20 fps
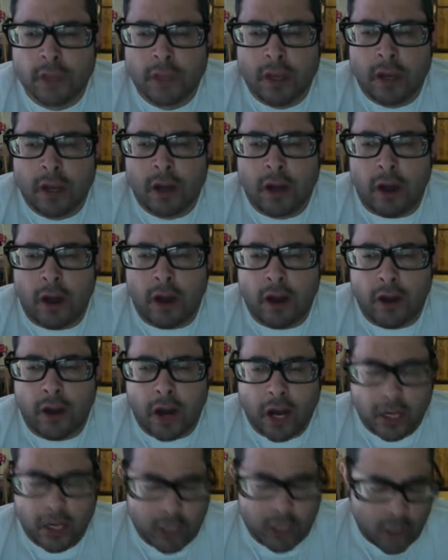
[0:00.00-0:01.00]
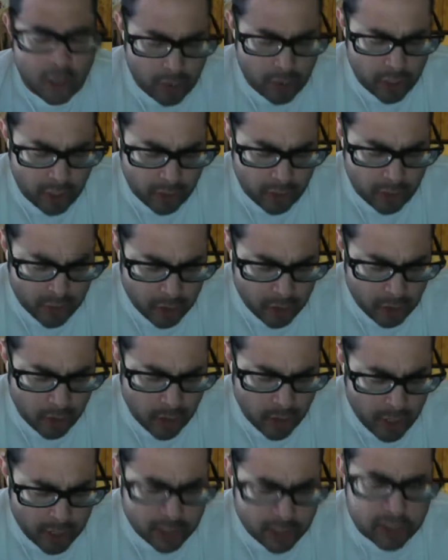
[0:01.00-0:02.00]
Cody, are you
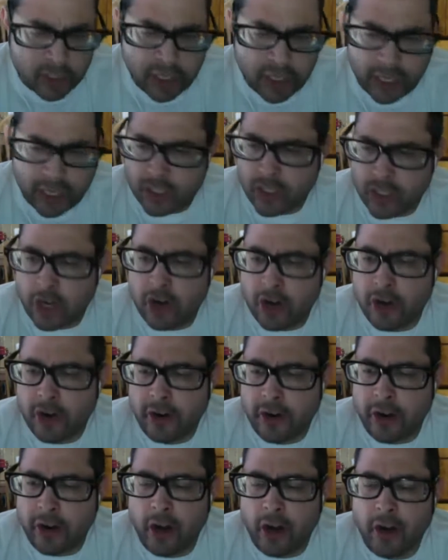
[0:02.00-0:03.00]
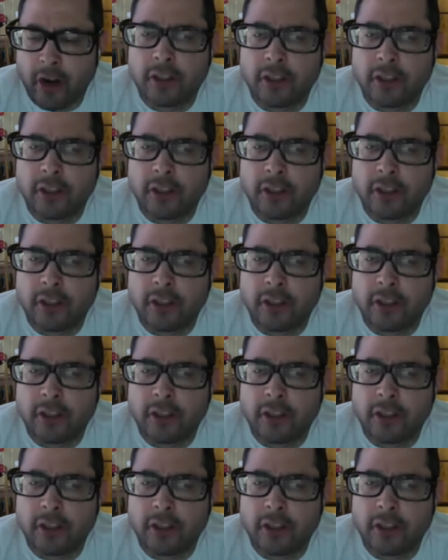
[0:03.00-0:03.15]
into Kickstarter at all?